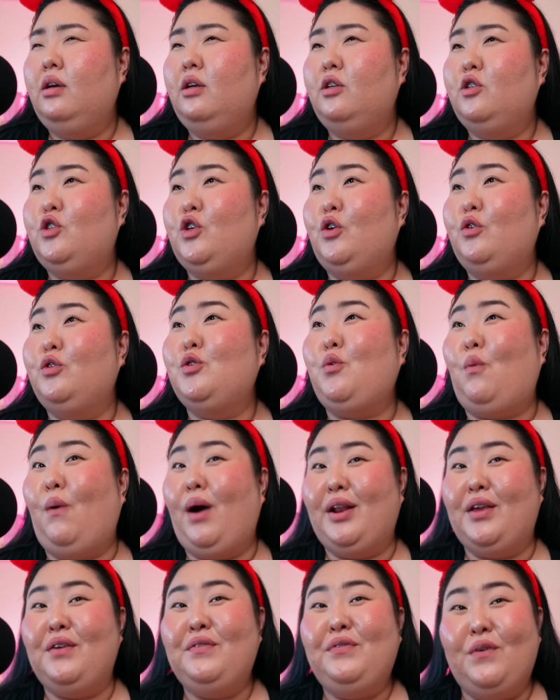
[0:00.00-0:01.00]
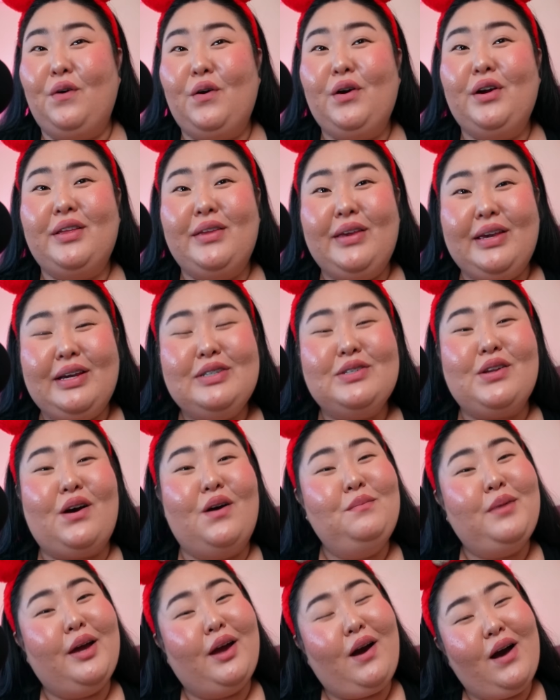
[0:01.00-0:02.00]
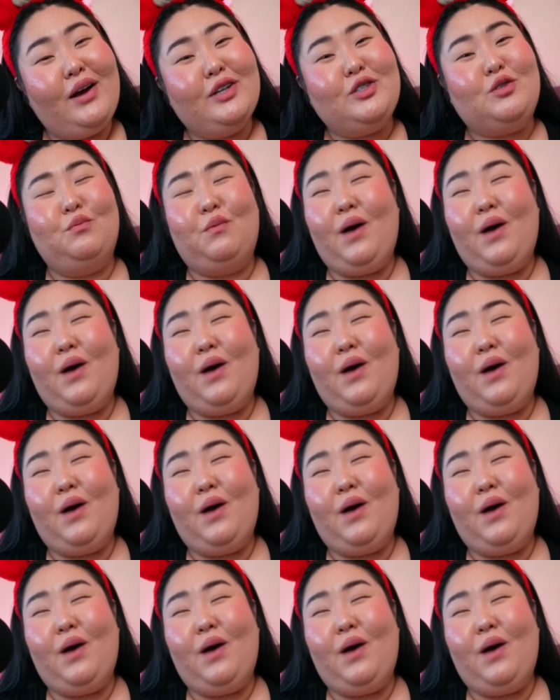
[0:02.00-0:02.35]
So 24 years. Oh my gosh.